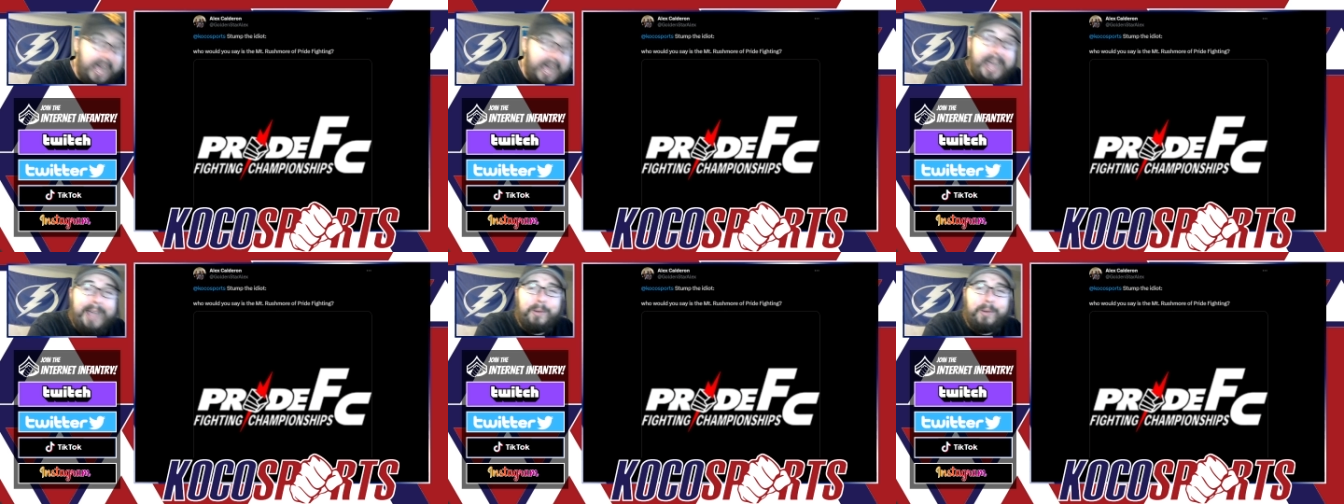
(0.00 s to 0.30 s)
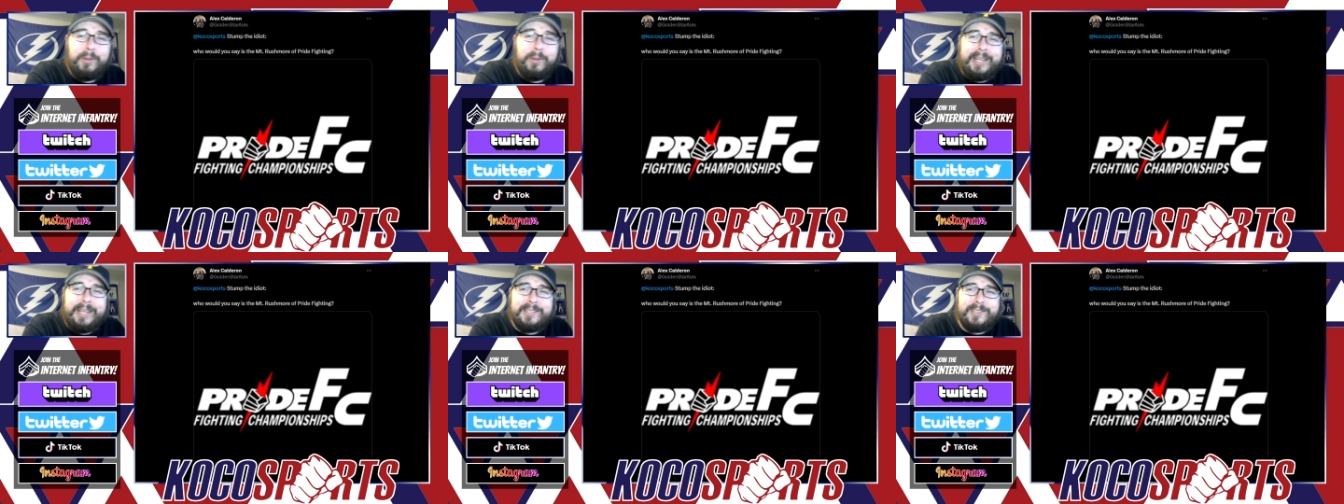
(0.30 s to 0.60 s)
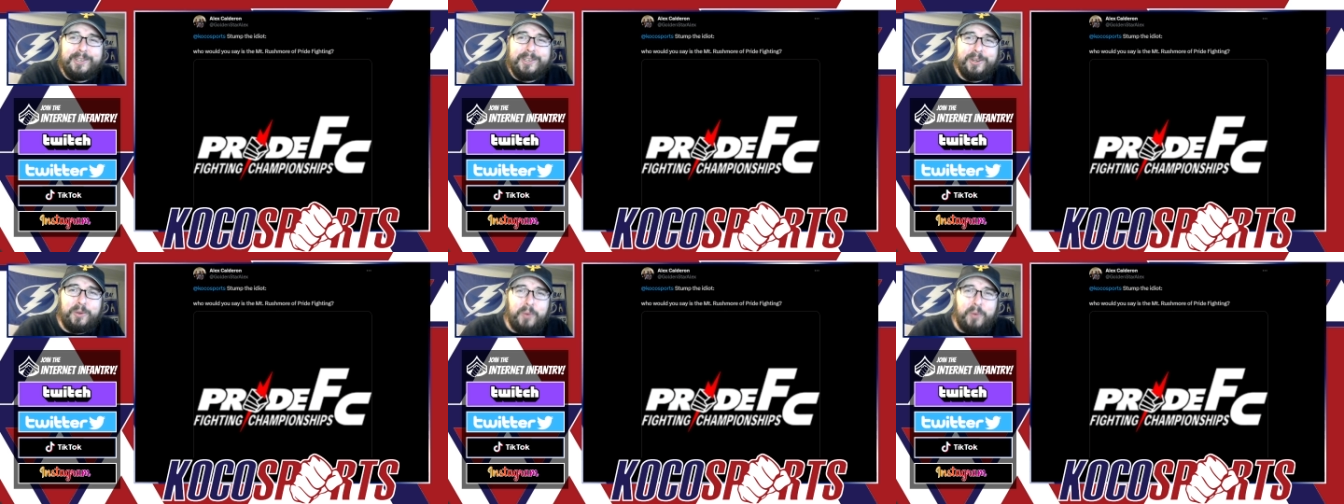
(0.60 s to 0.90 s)
will
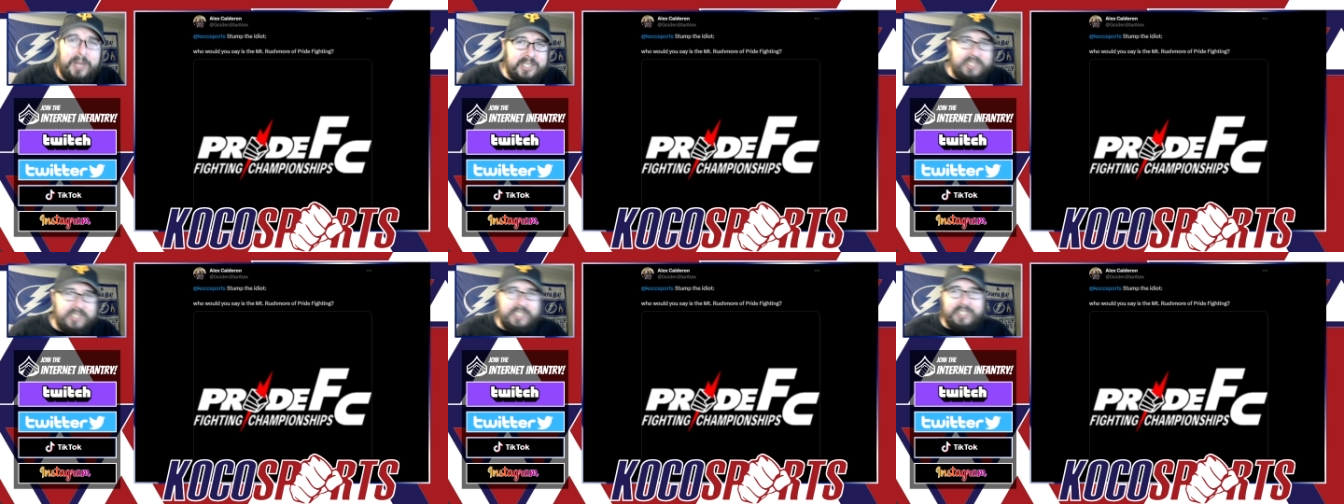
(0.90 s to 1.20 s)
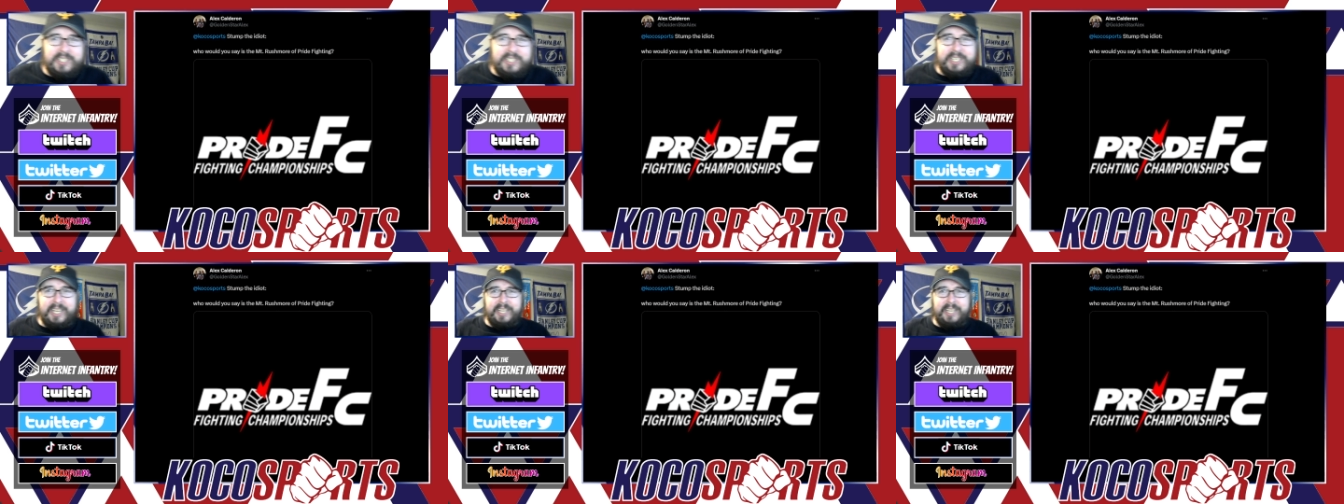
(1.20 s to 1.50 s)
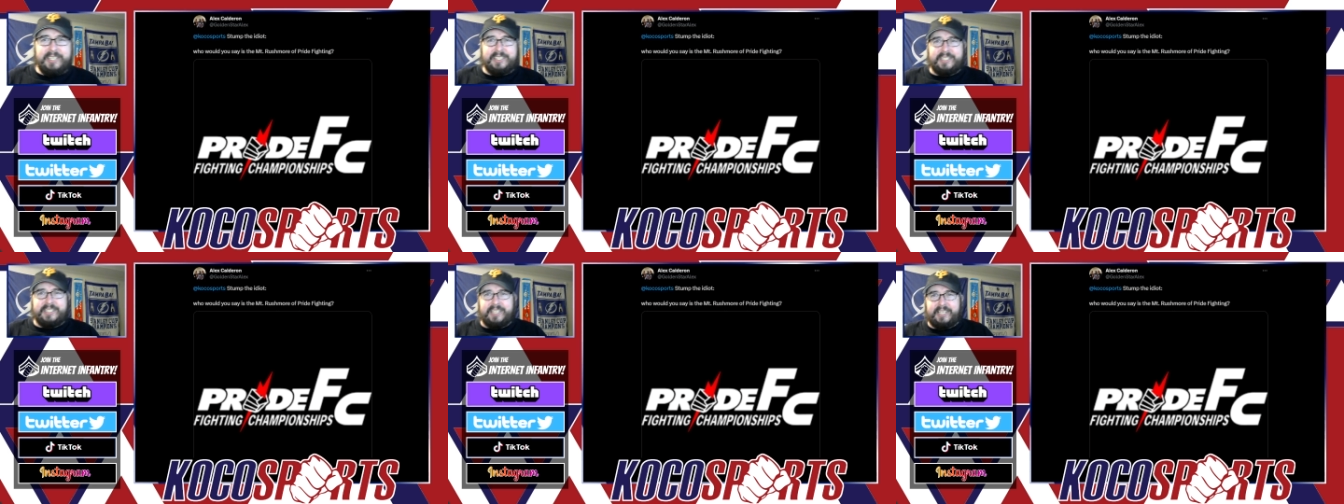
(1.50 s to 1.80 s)
answer your questions
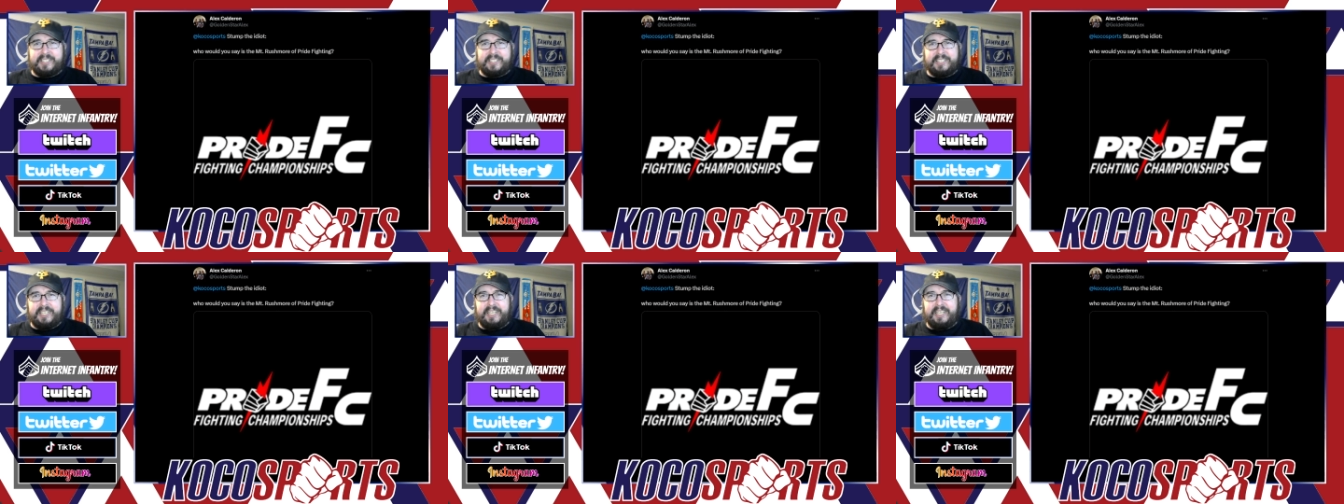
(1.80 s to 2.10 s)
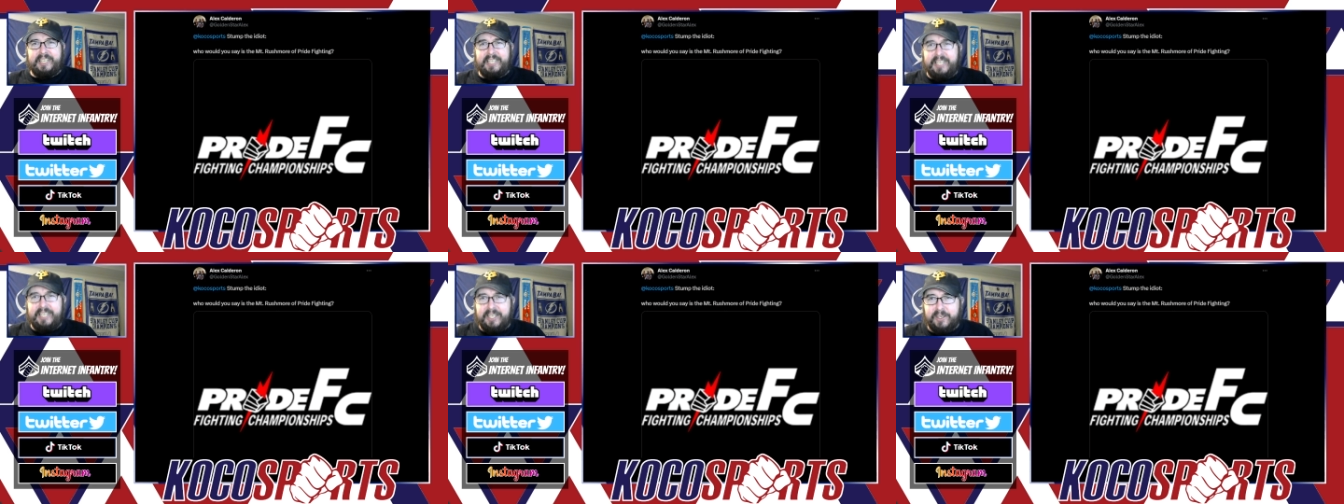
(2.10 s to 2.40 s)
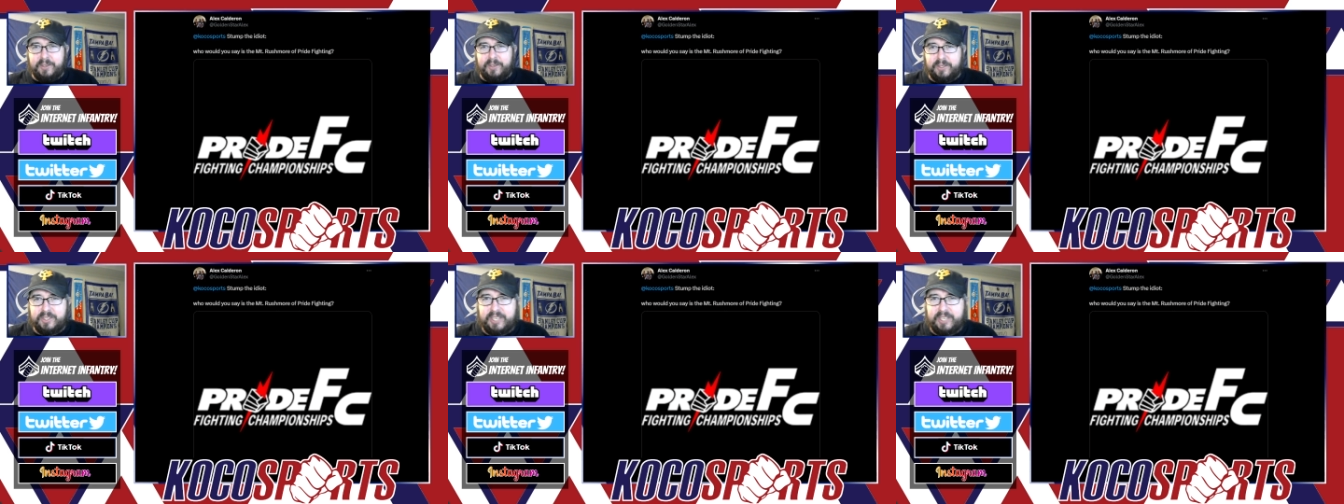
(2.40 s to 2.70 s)
in 16
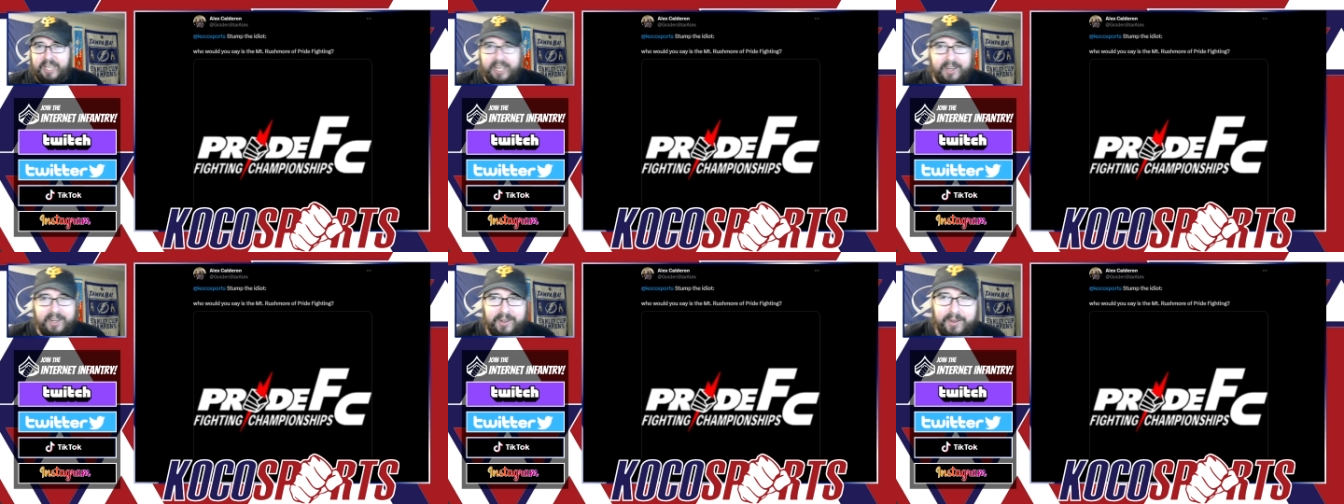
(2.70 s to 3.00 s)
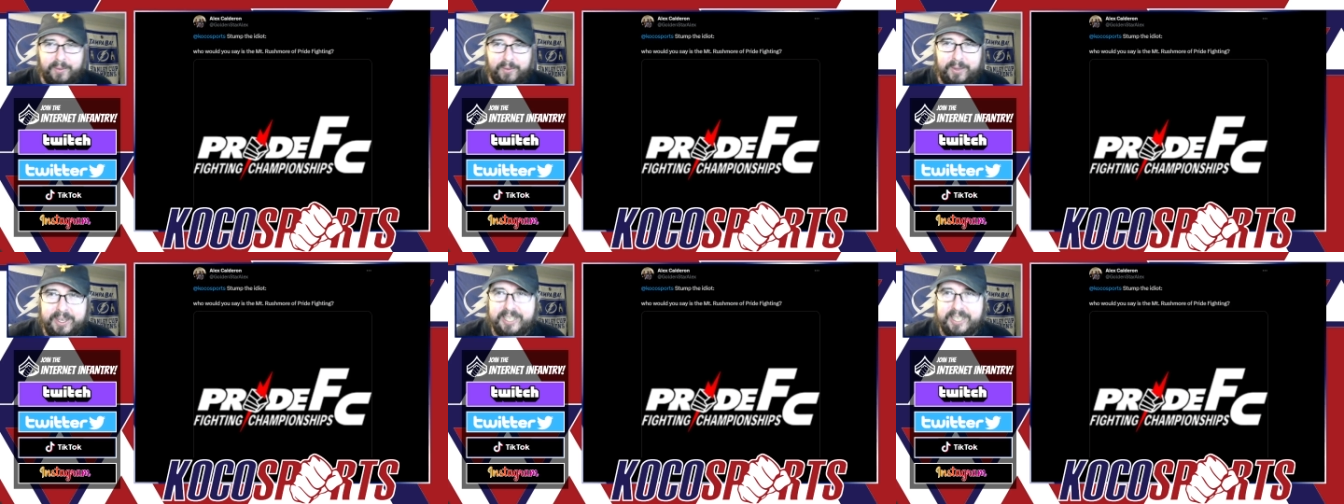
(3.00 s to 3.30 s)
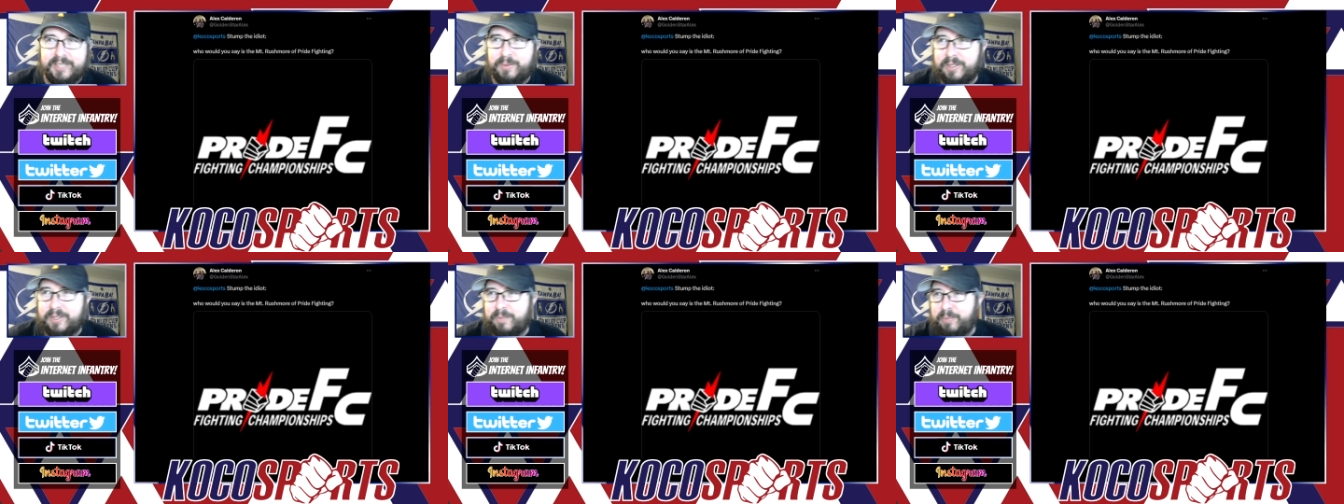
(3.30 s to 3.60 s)
years. I don't know when
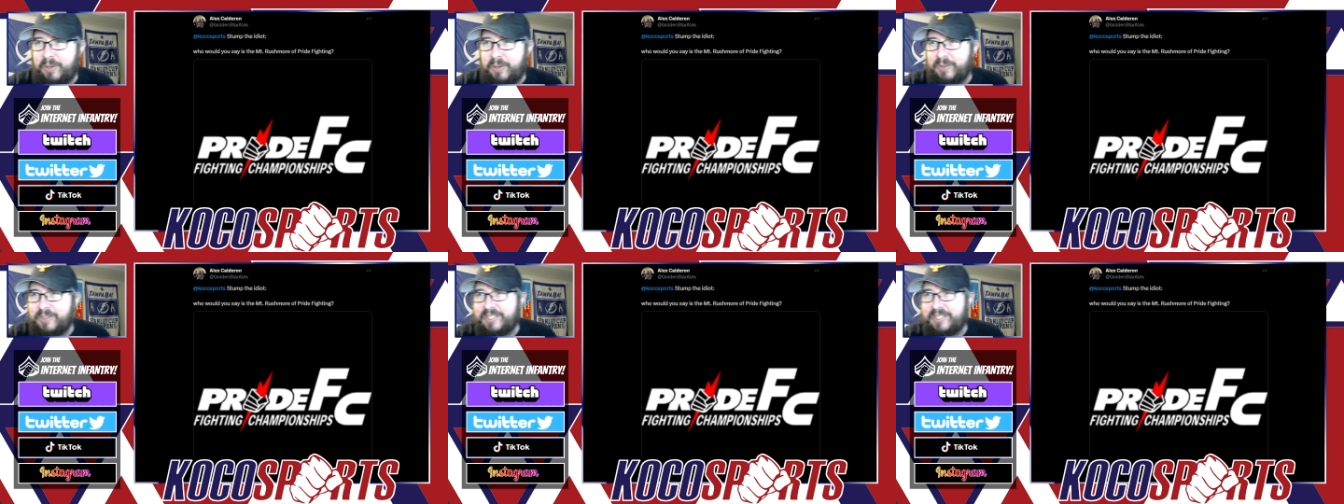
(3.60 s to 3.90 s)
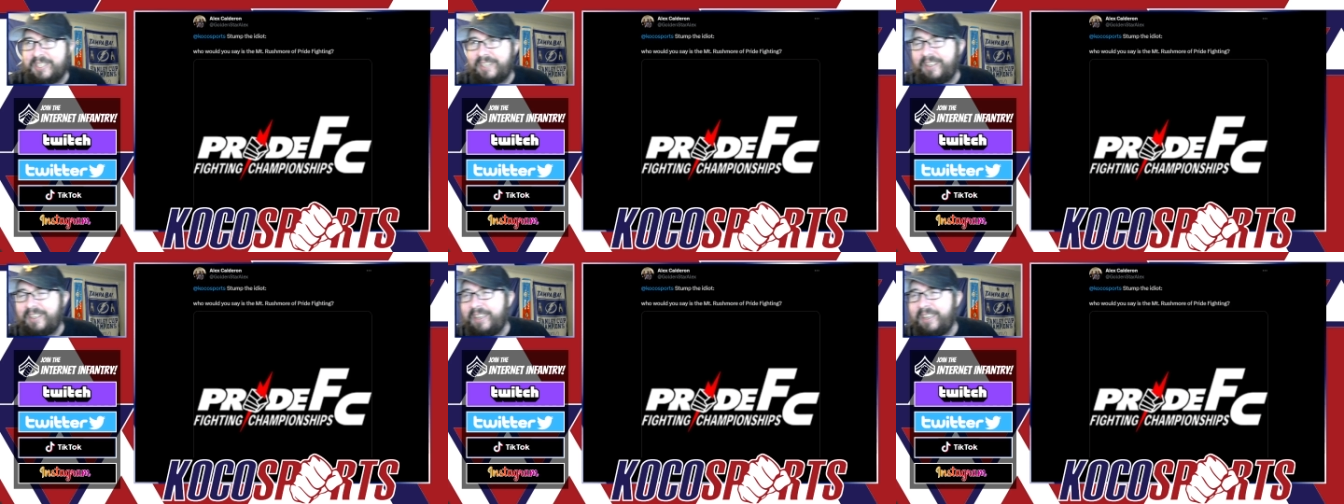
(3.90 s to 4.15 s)
this was posted.